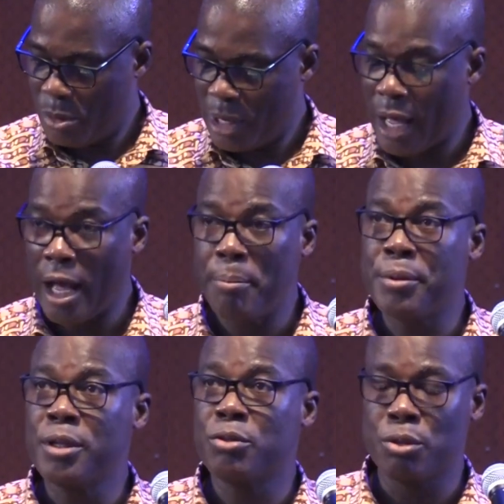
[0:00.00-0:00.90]
We are
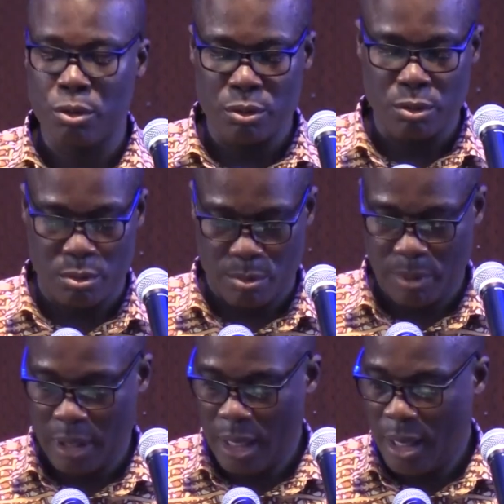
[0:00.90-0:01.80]
happy to
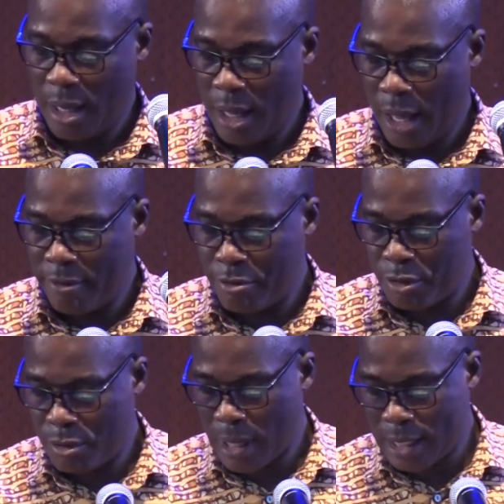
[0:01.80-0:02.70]

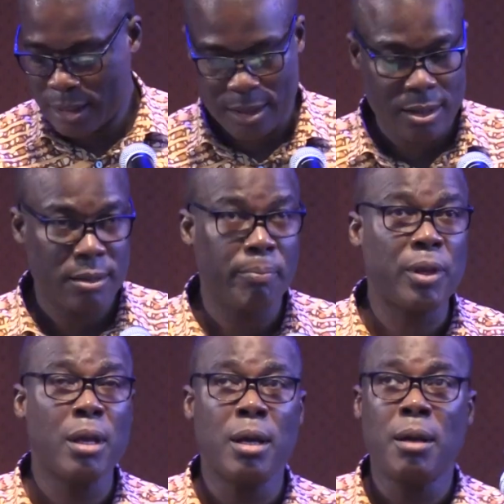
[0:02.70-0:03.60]
have you as
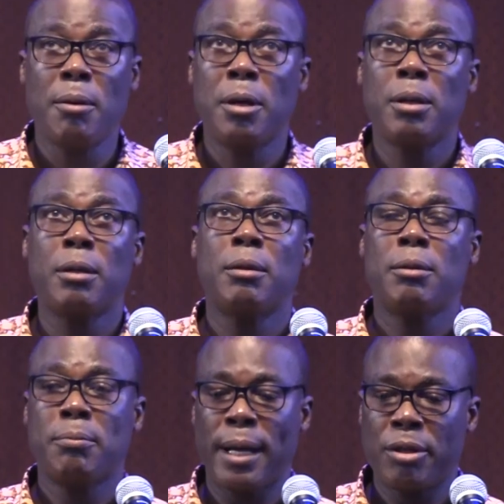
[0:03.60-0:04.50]

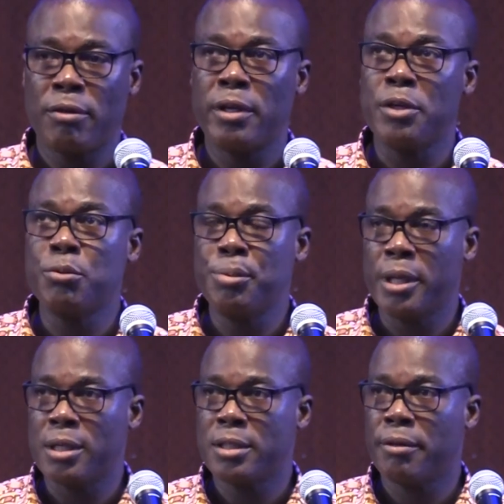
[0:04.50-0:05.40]
part of the
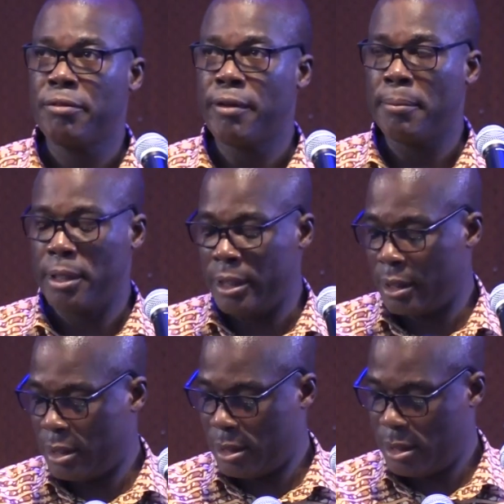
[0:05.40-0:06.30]
UPSA family.